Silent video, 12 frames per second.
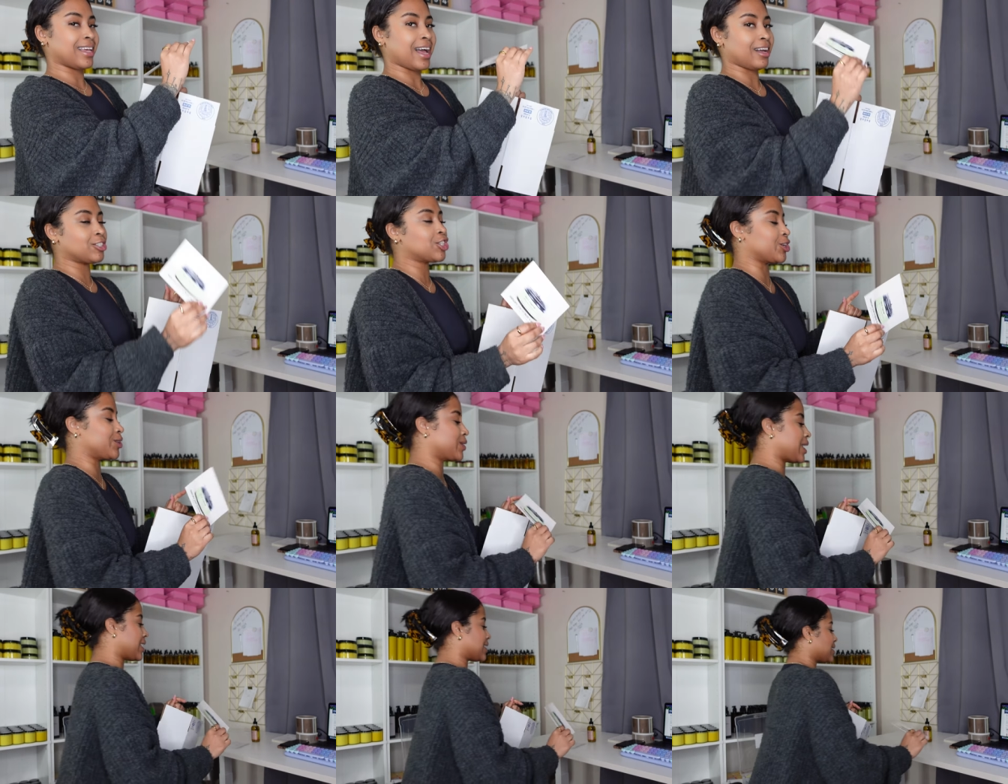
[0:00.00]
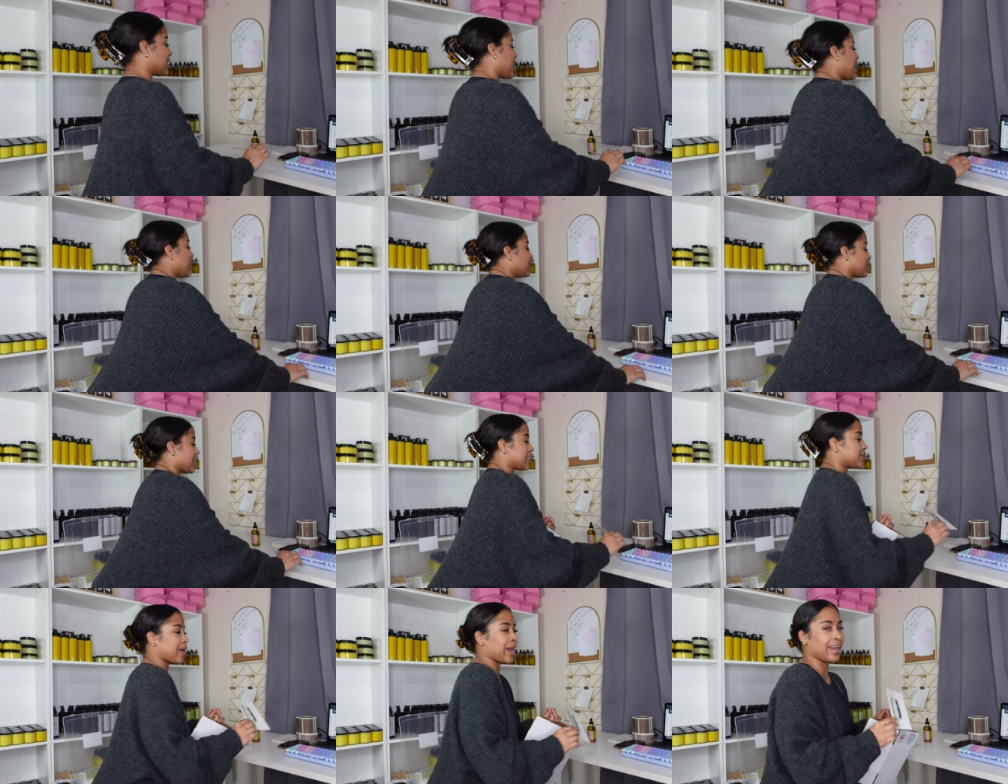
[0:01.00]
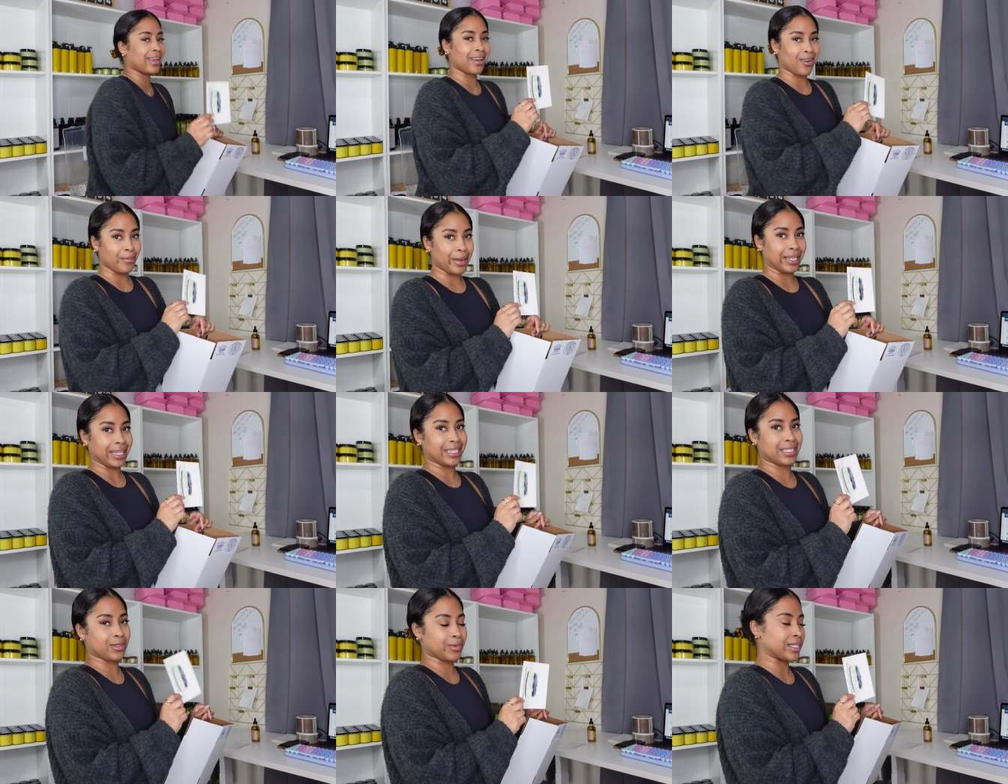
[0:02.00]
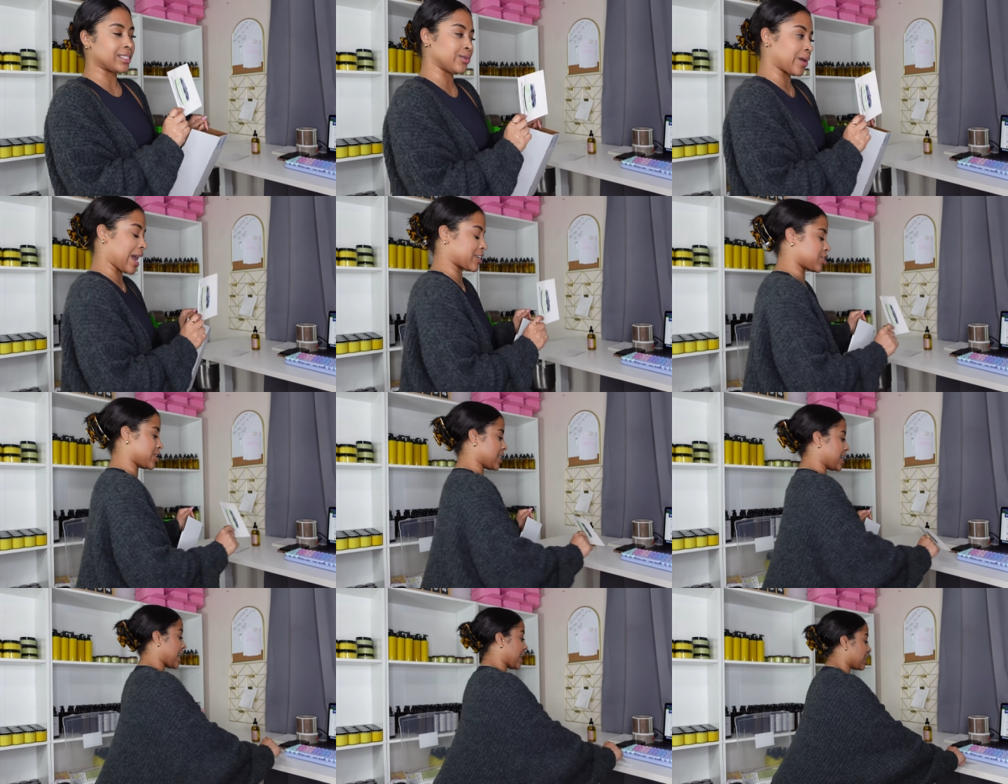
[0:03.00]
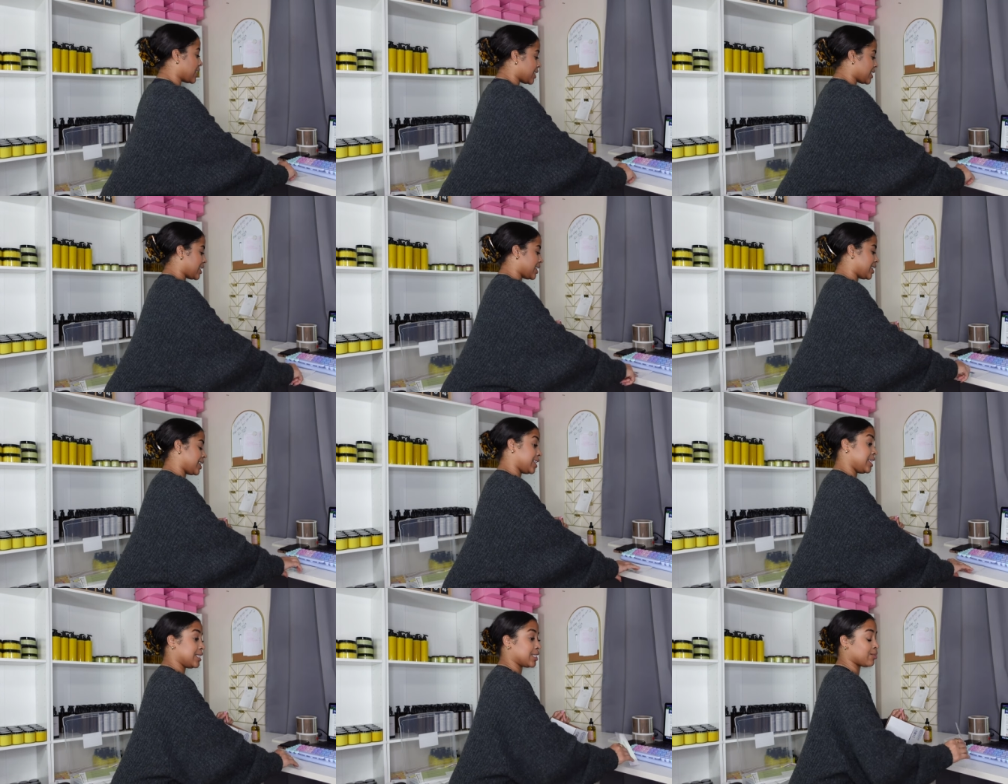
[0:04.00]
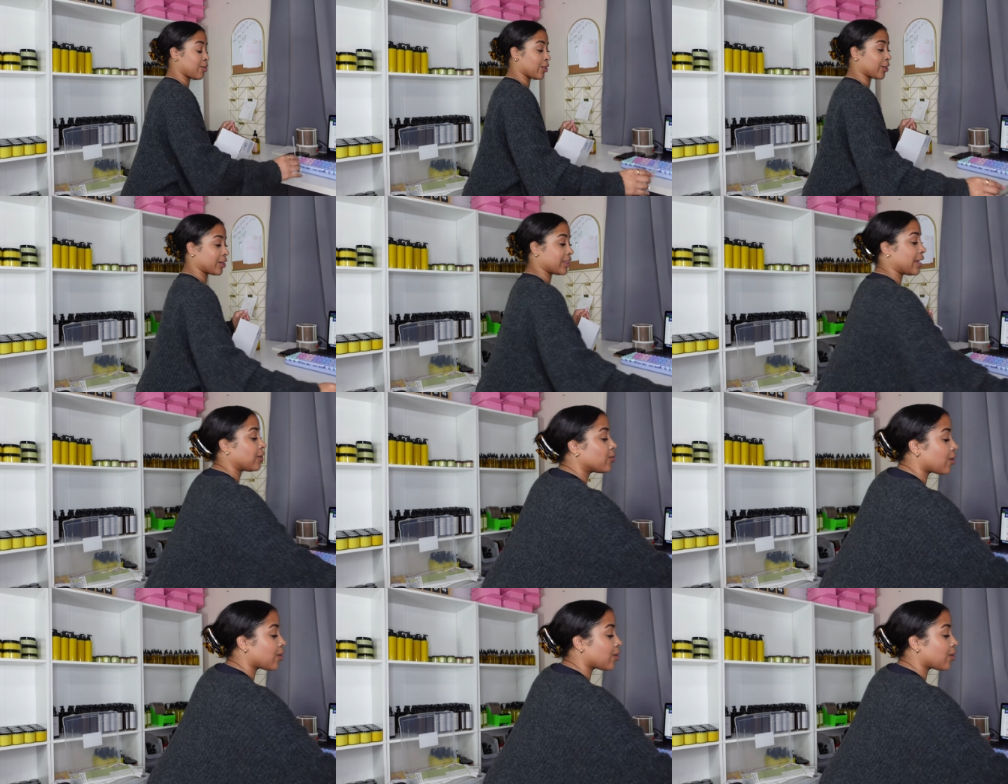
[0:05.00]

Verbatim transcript: I'll show you guys. So that's why on my list was to actually get these smaller thank you